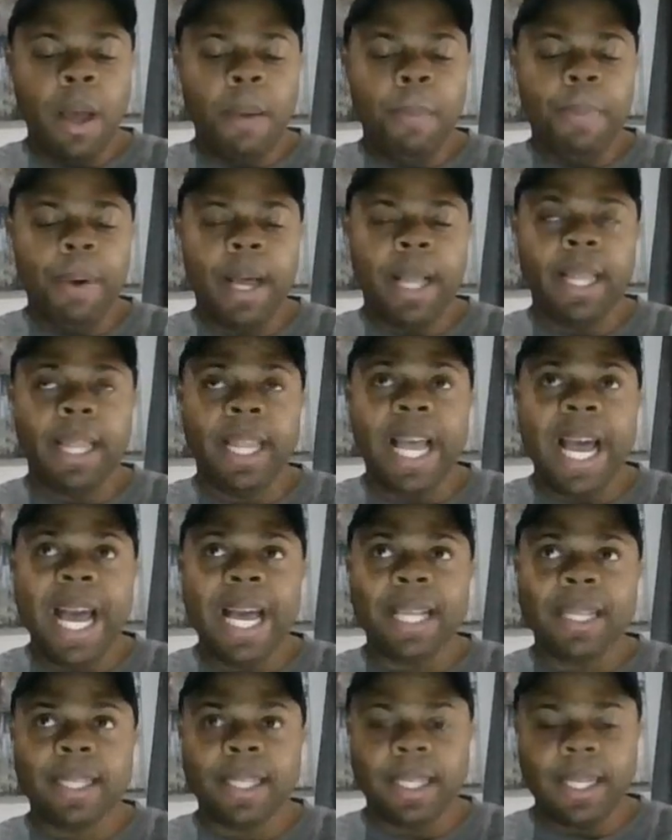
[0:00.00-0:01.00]
But
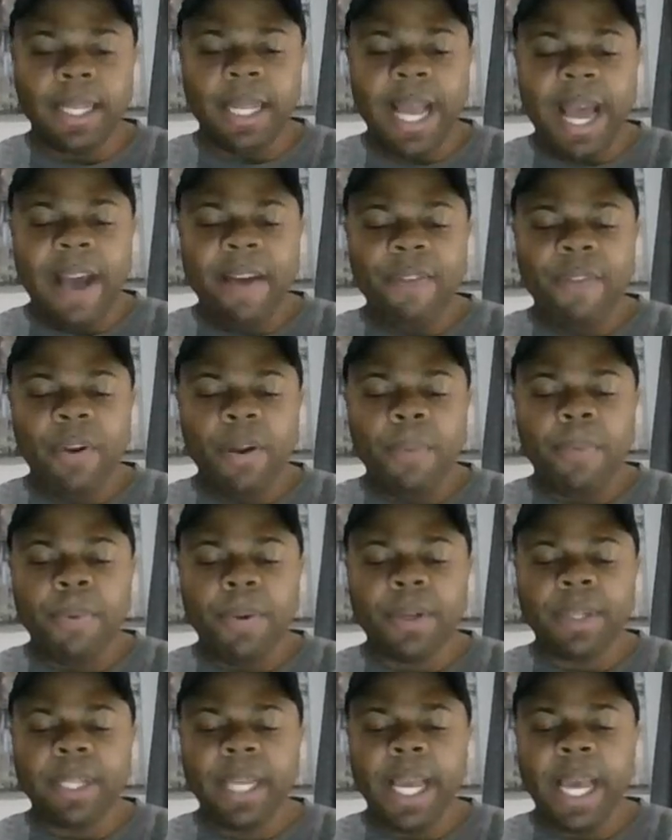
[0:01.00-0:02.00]
let's never
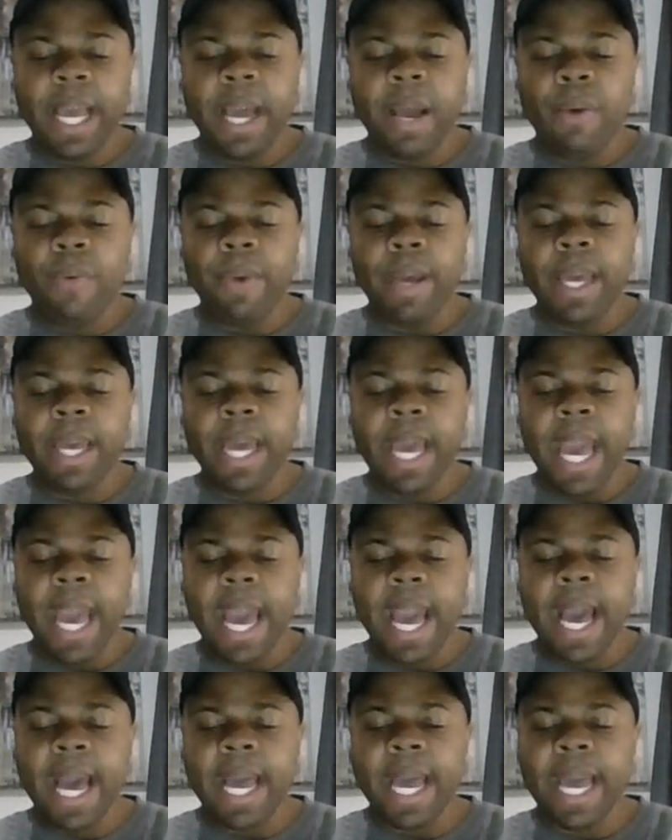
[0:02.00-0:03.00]
pretend we
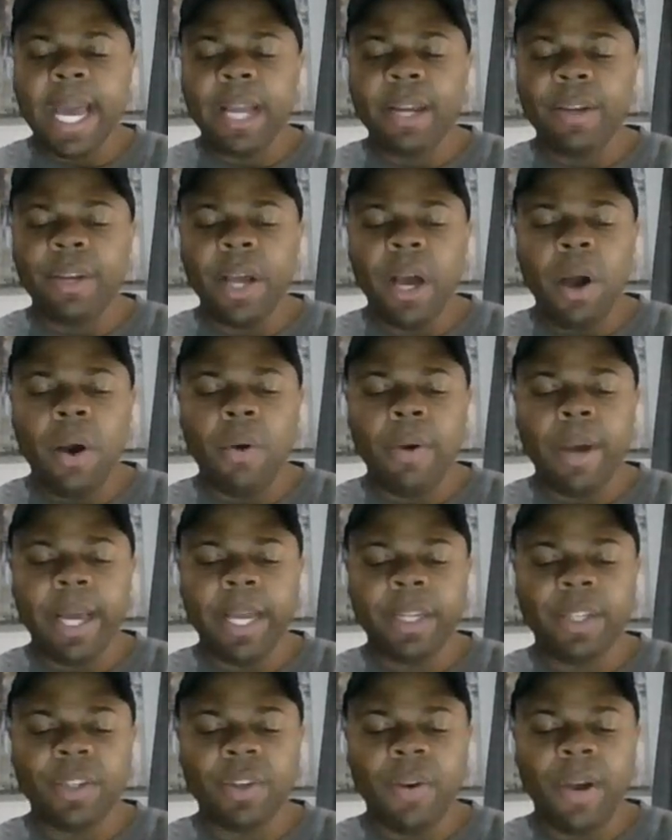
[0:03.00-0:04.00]
can't and don't
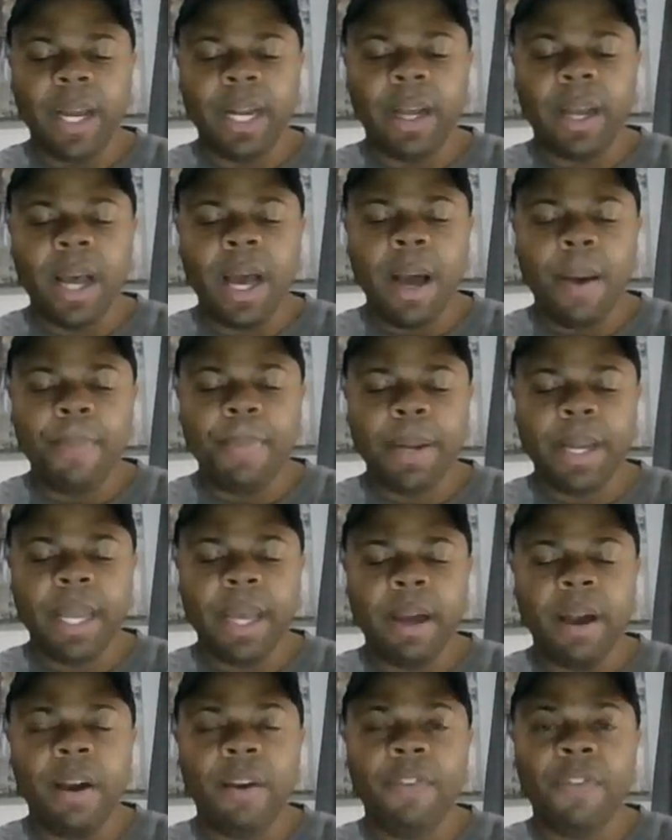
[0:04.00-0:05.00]
enjoy the
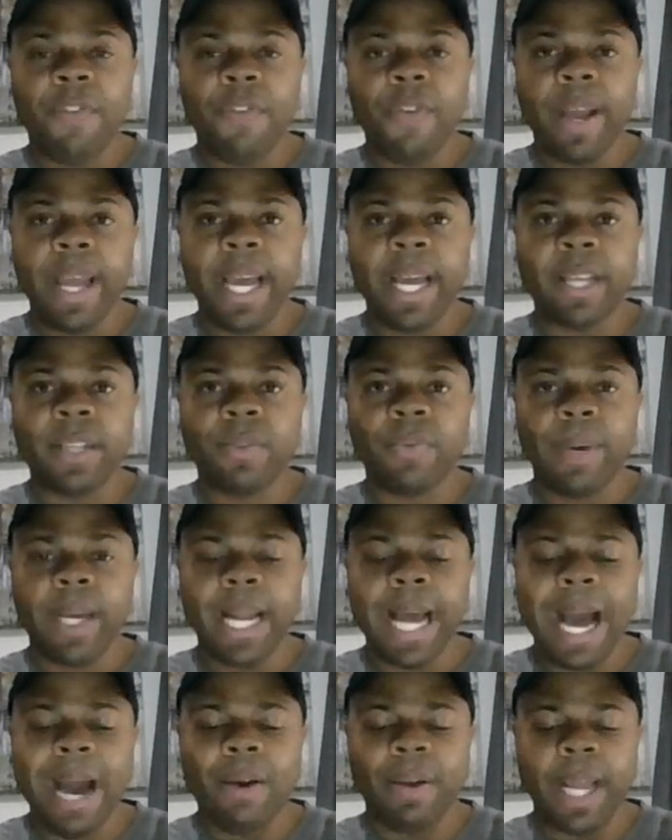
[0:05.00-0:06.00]
company of friends
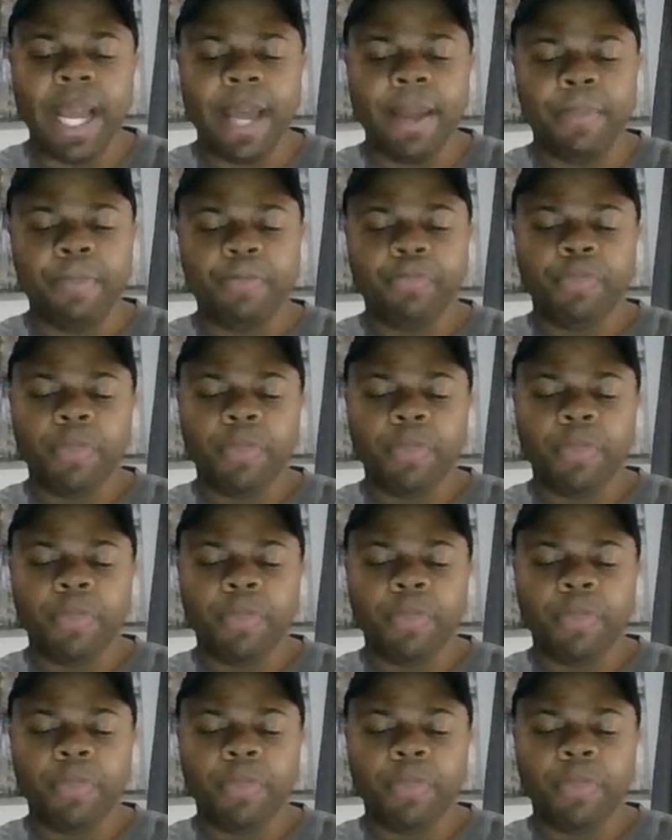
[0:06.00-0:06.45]
without it